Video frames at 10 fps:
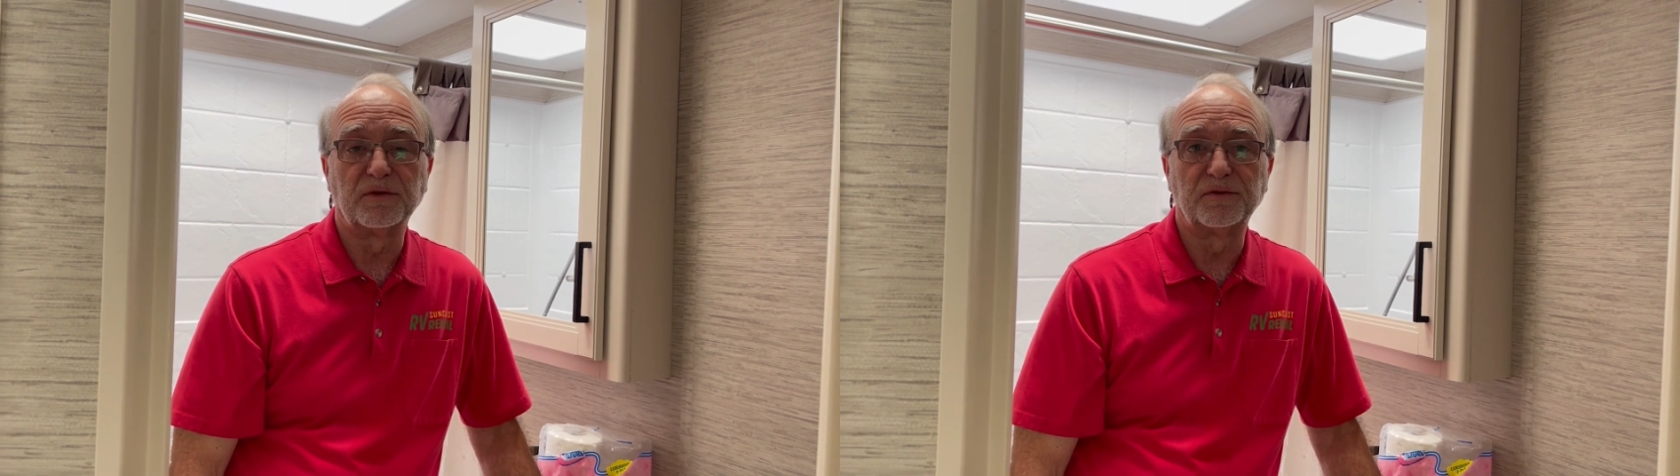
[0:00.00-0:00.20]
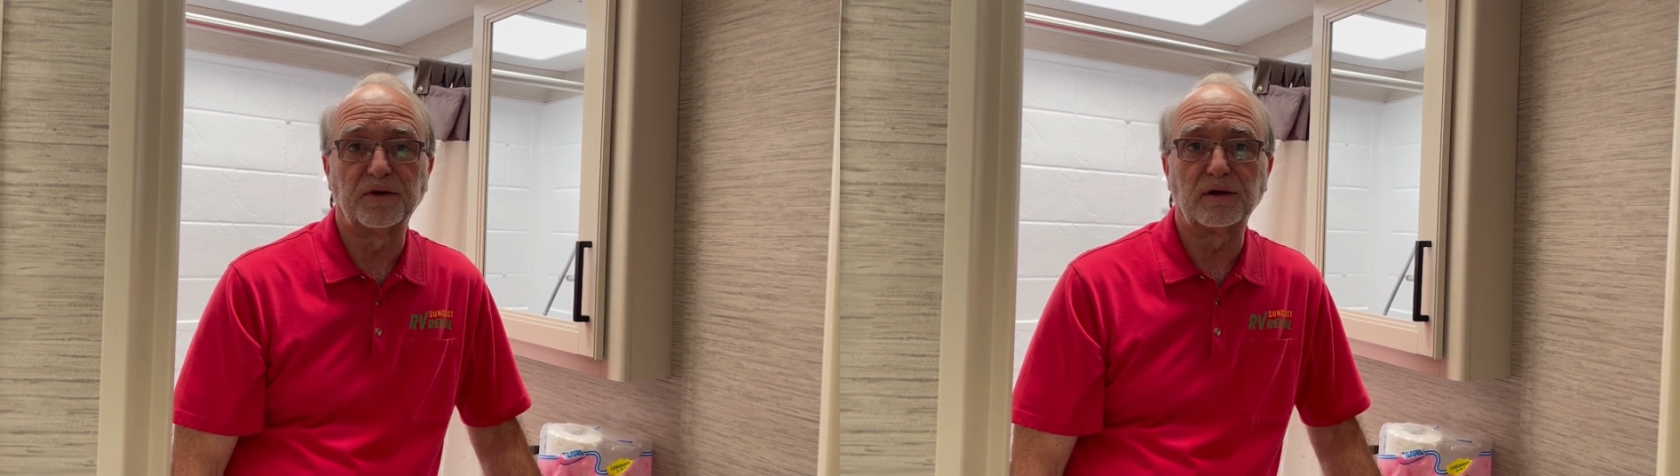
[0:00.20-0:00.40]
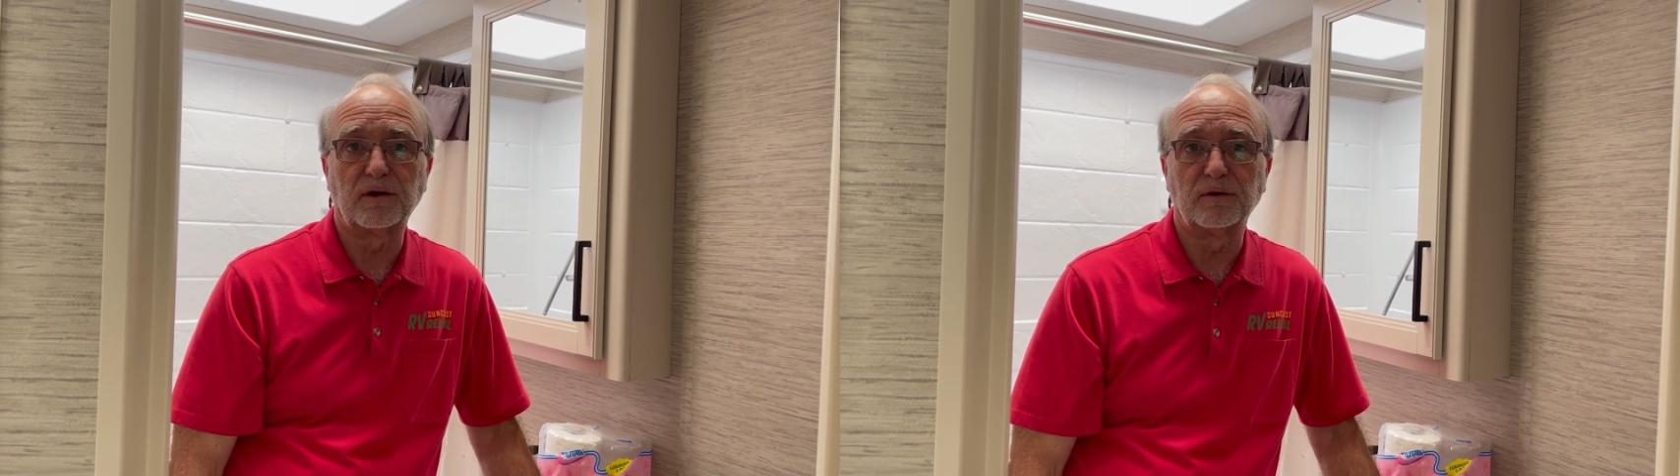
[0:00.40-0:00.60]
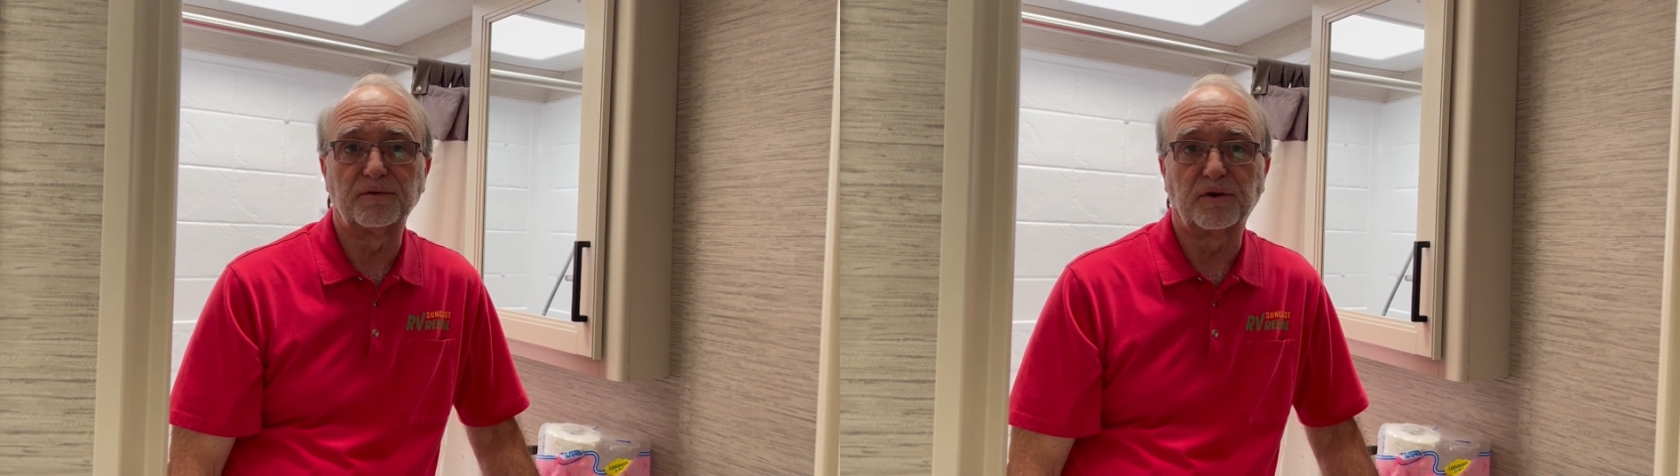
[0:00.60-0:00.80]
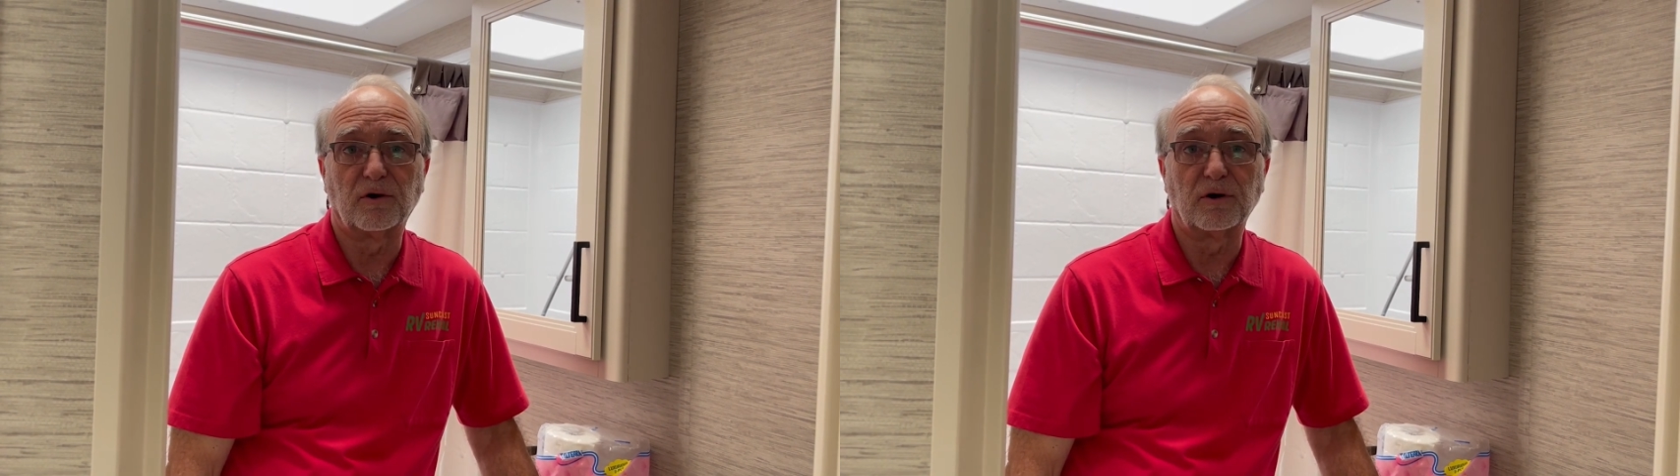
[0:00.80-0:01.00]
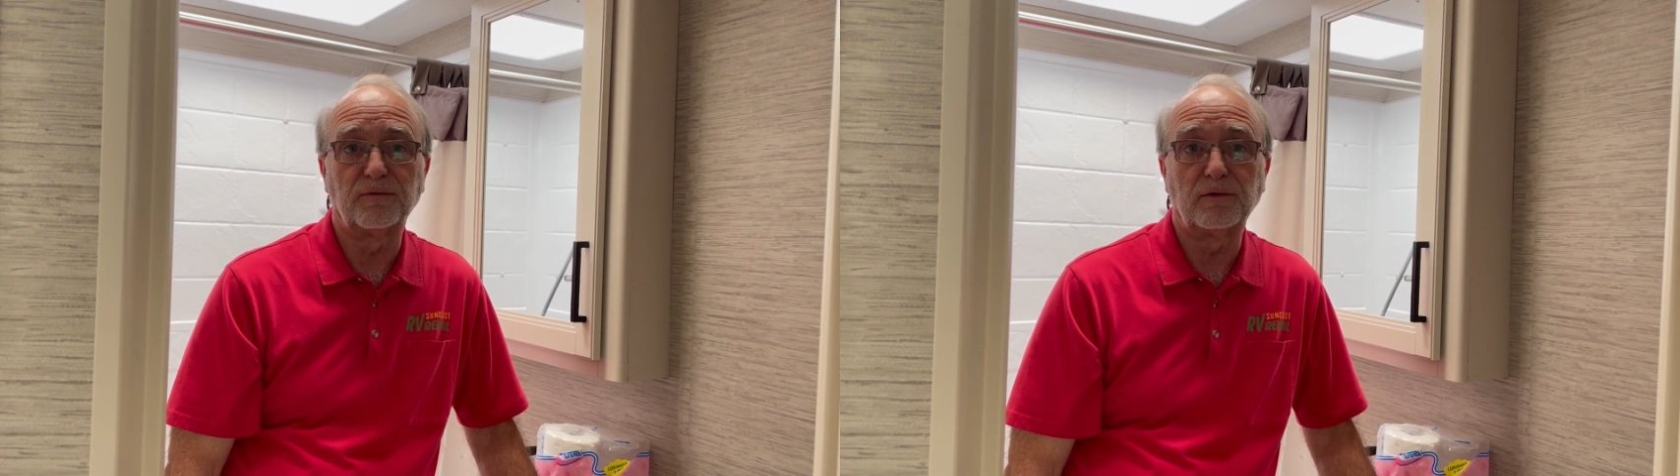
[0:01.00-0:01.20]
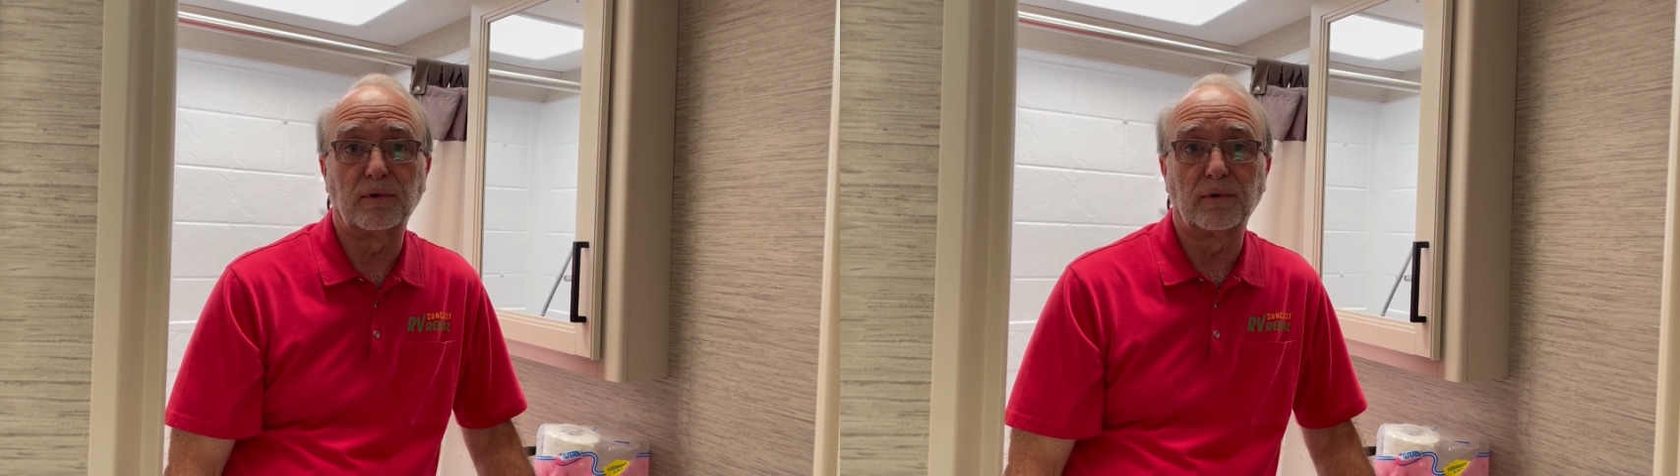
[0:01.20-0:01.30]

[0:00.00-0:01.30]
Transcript: Suncoast RV